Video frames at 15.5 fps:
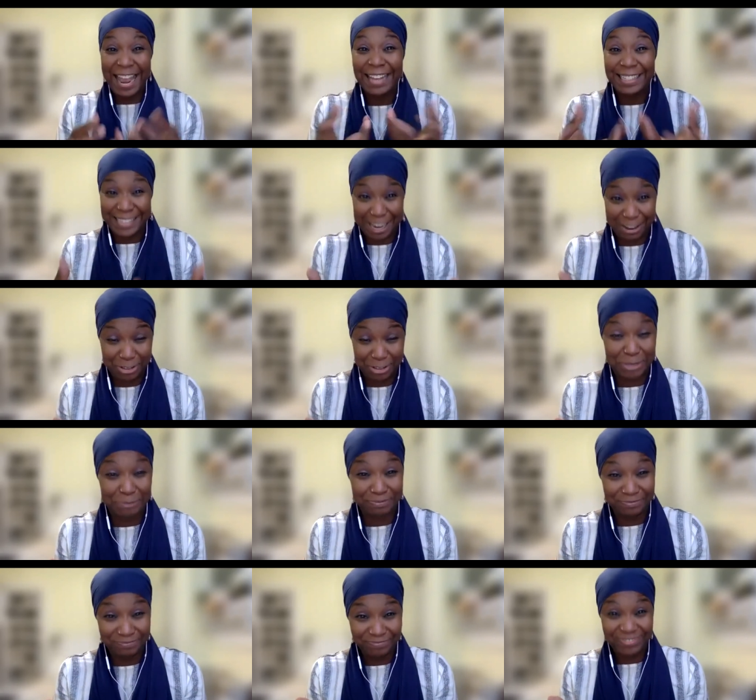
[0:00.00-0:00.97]
exhale
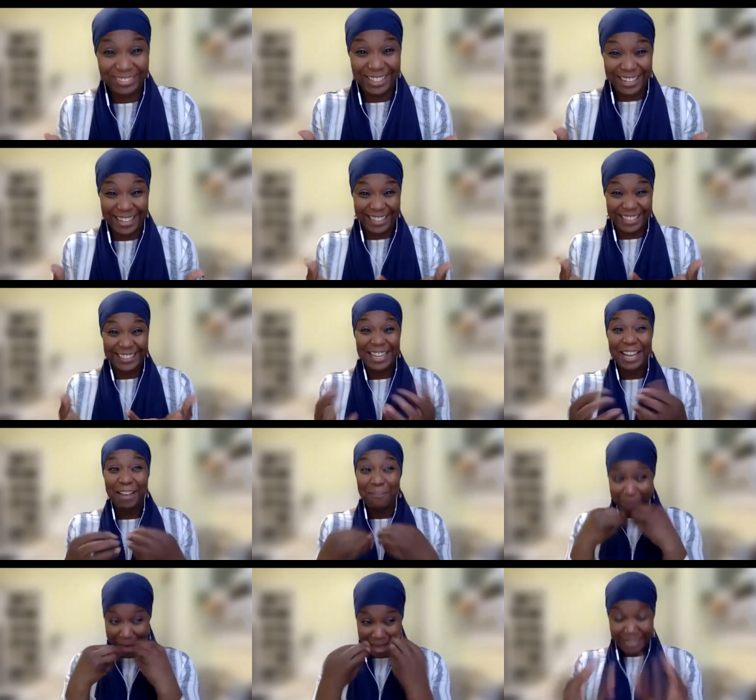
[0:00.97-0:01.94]
them, right?
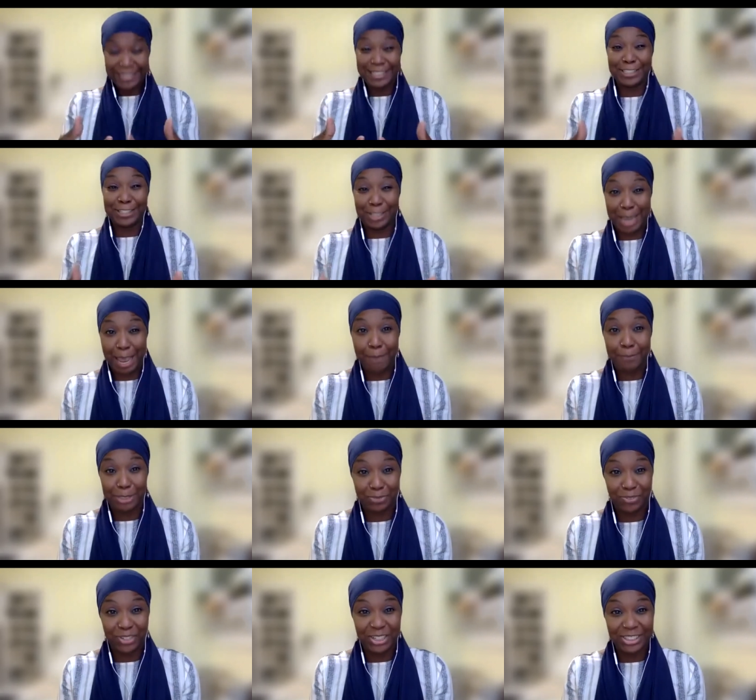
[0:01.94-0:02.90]
Back into the
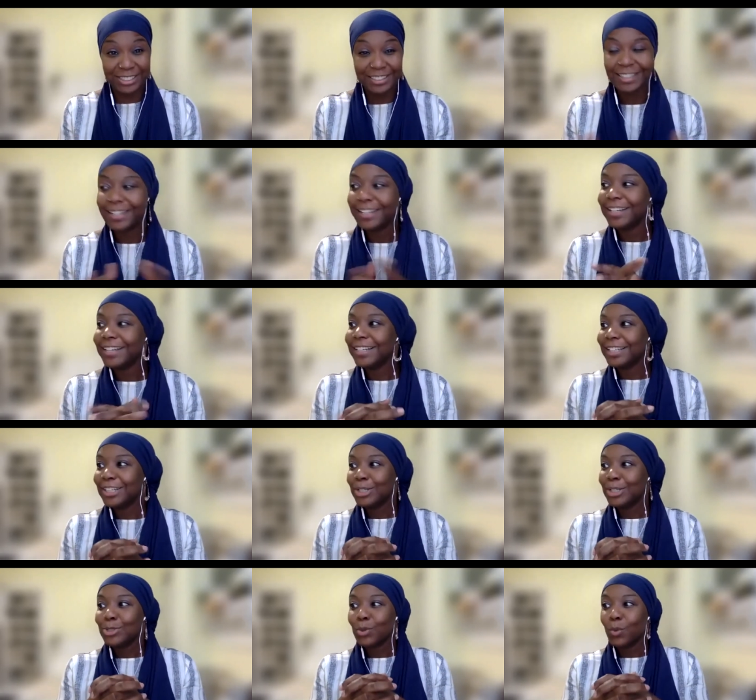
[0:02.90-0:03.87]
atmosphere.
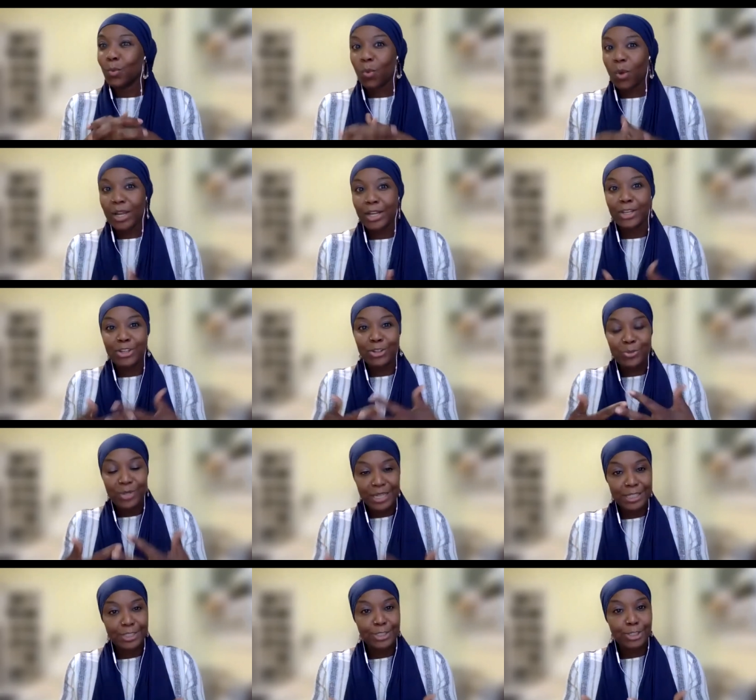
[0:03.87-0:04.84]
So what do you
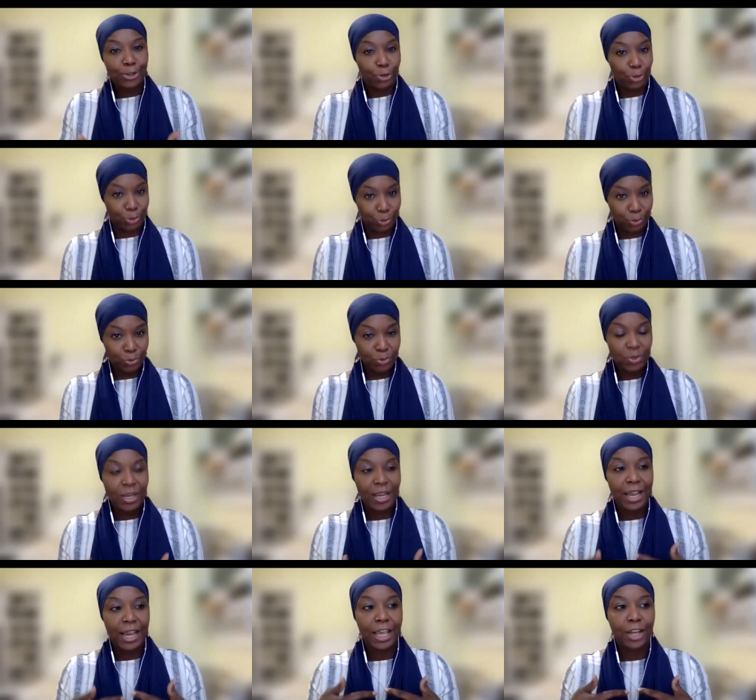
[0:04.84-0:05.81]
need to do
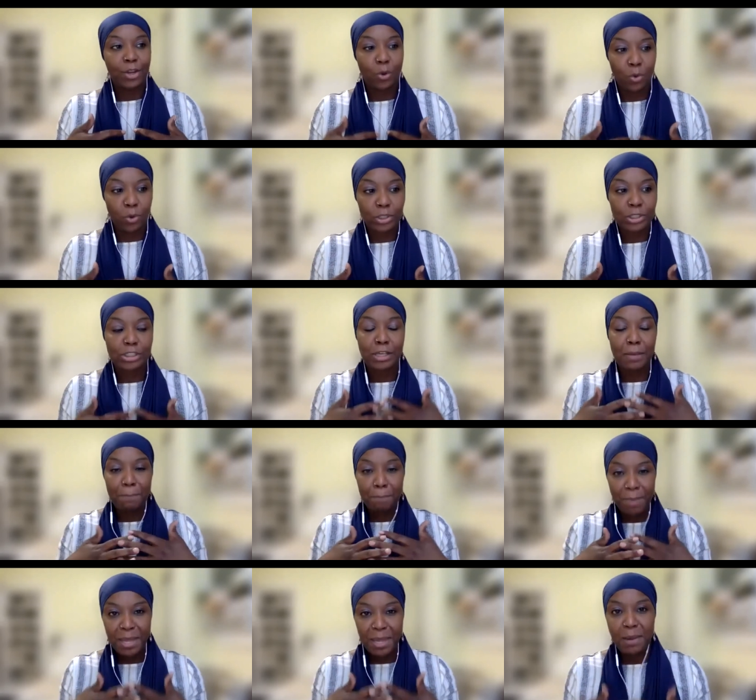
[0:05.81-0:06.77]
in order to
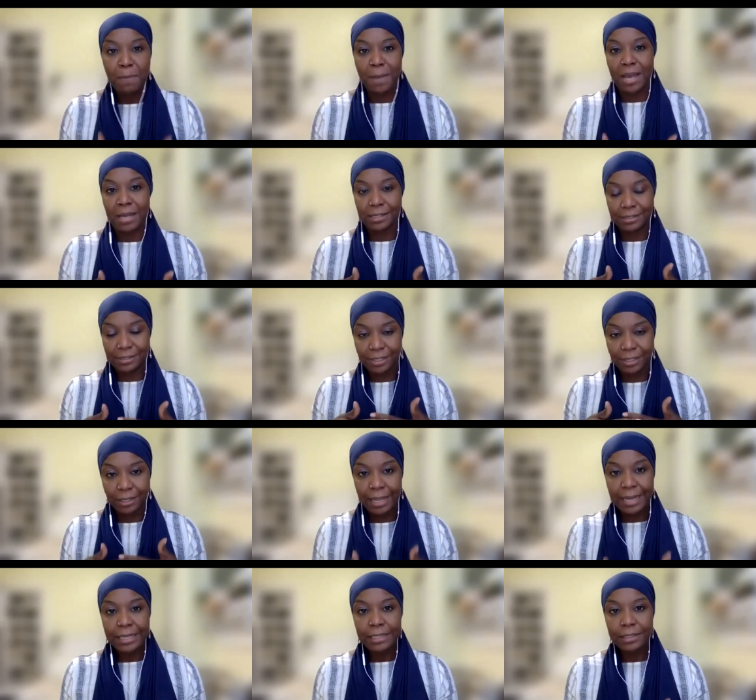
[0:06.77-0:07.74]
minimize the
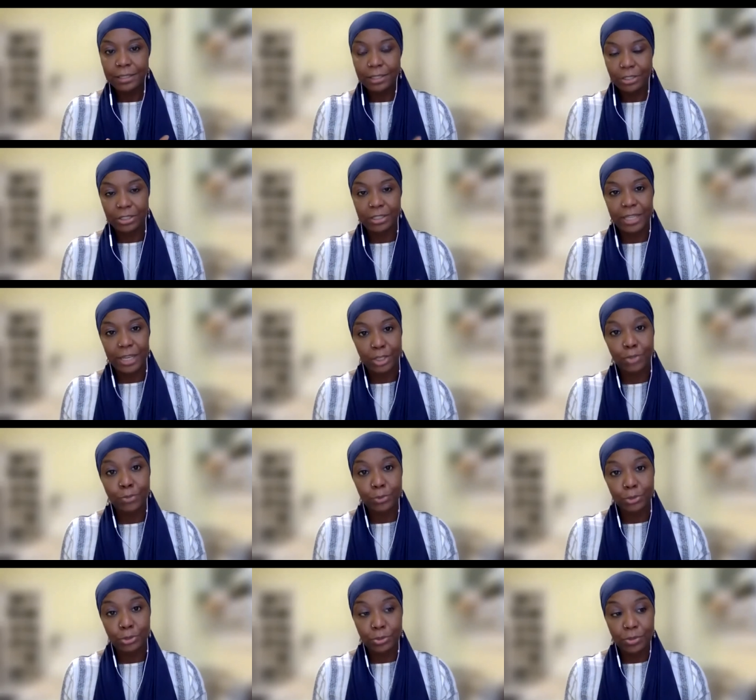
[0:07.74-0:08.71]
likelihood that you
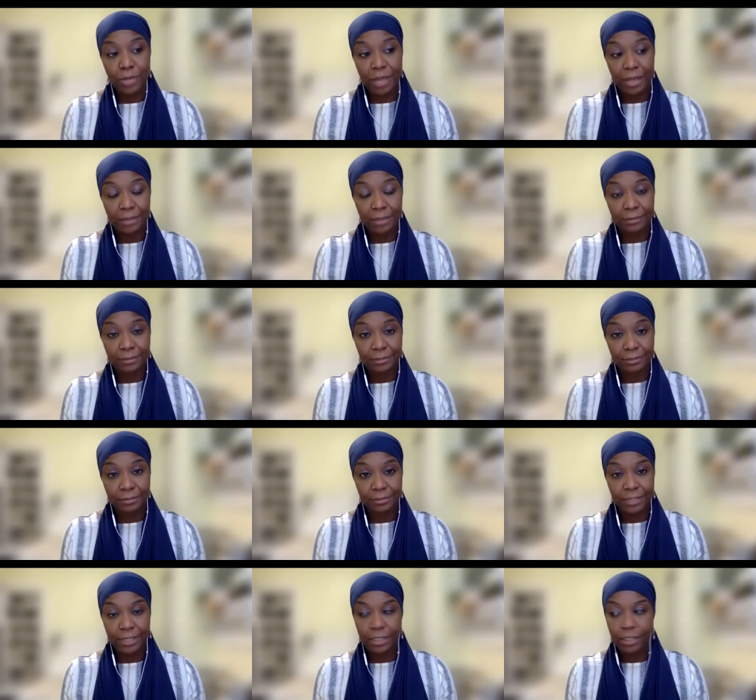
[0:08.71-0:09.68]
will do that,
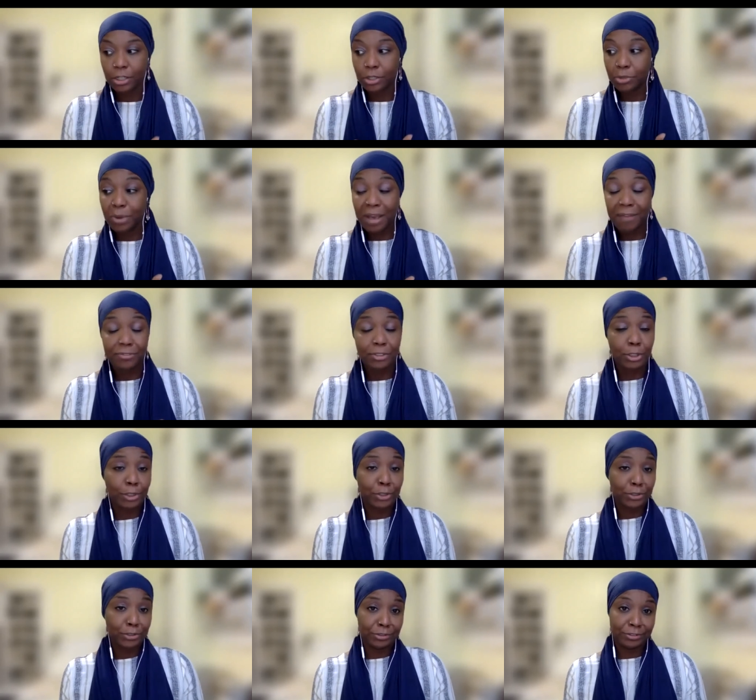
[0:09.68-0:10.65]
right? You have to
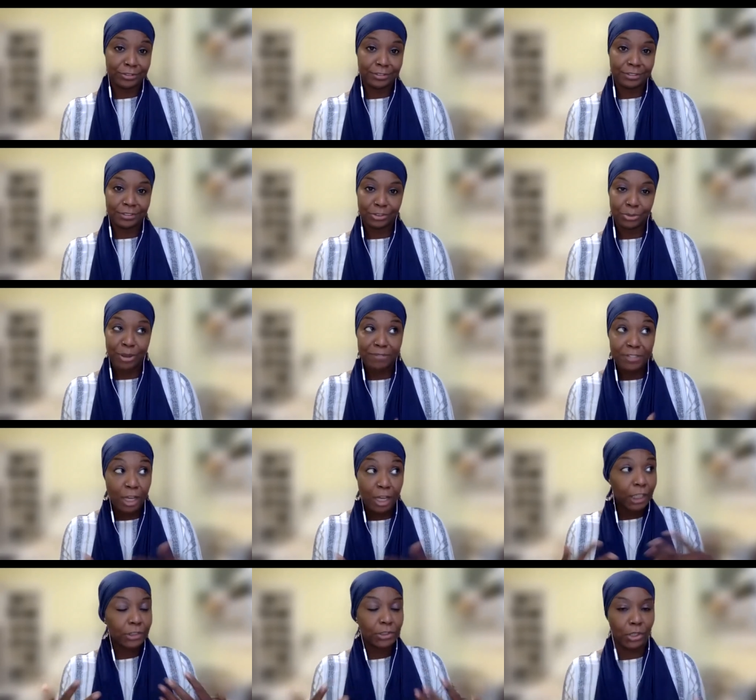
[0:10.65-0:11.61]
learn, you have to
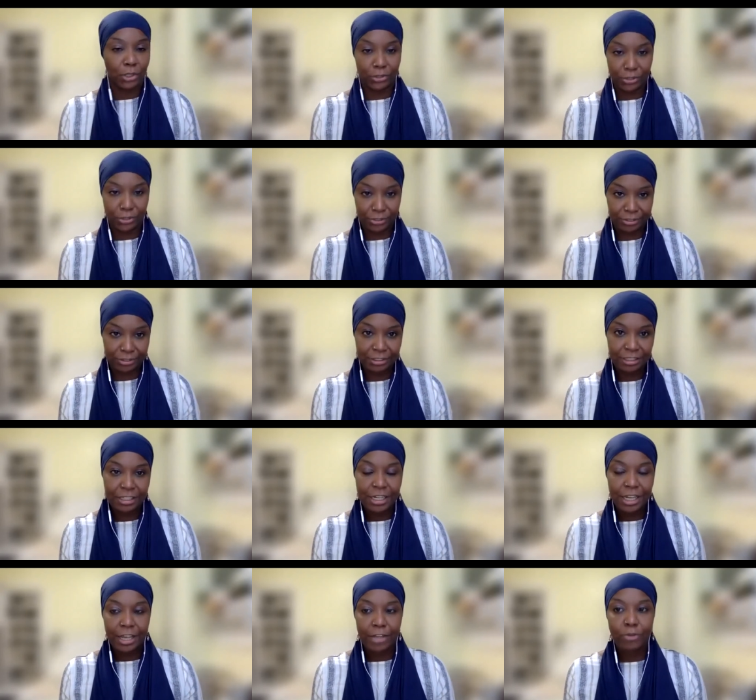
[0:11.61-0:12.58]
unlearn,
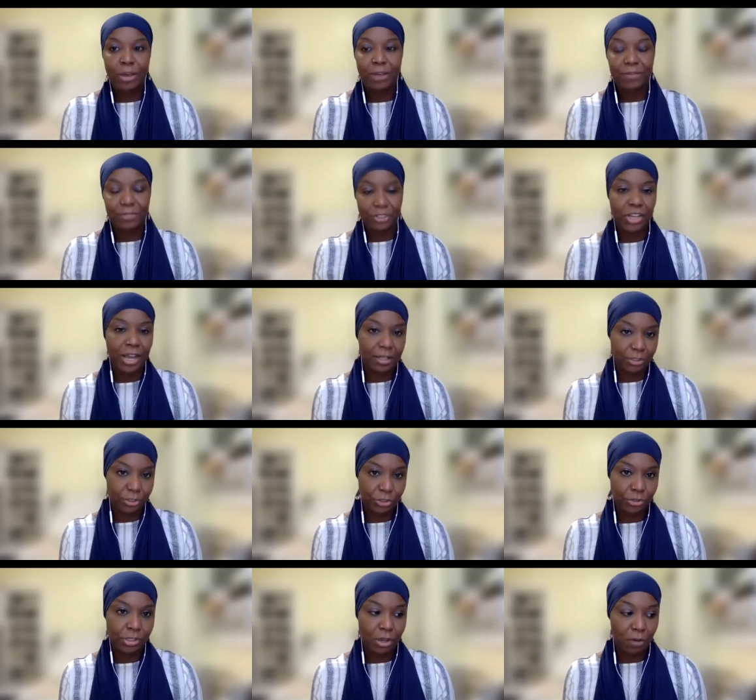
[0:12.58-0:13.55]
and you have to
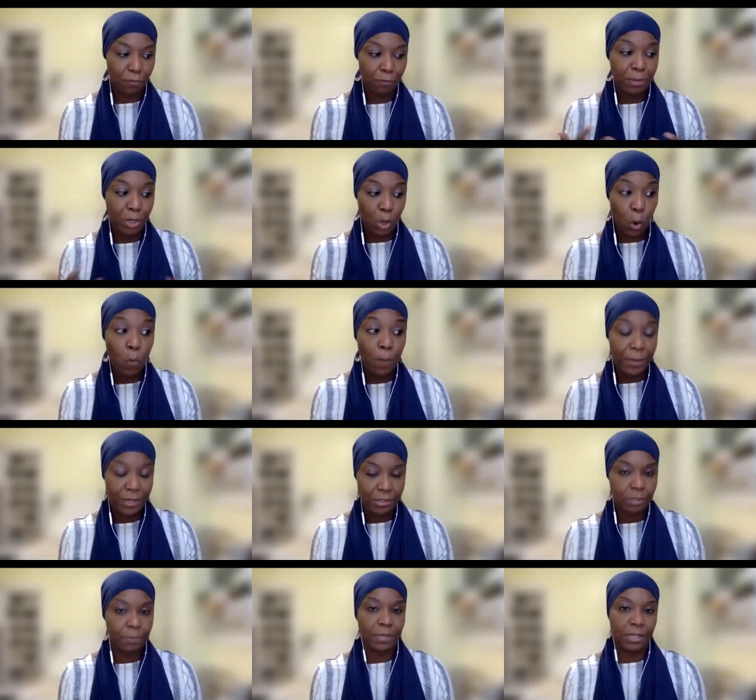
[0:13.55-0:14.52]
challenge yourself and be
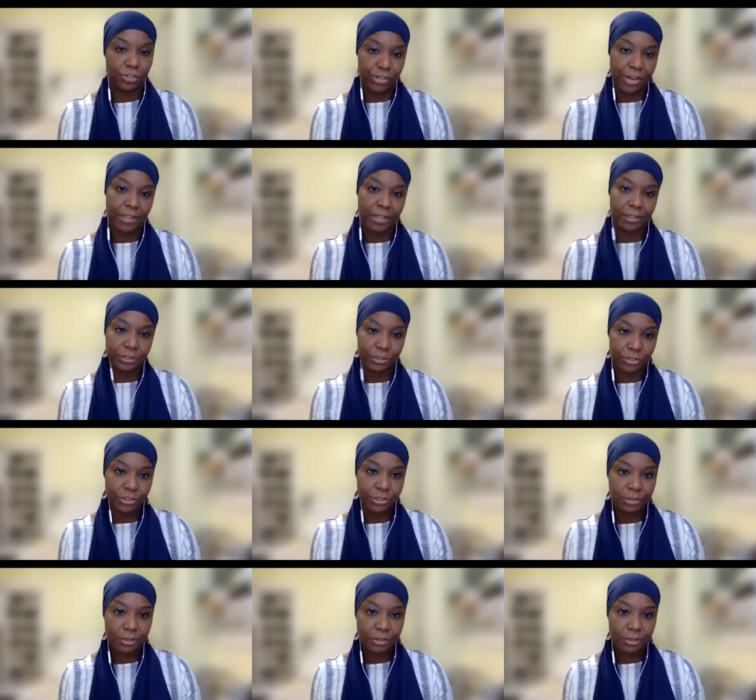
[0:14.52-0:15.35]
open to being challenged.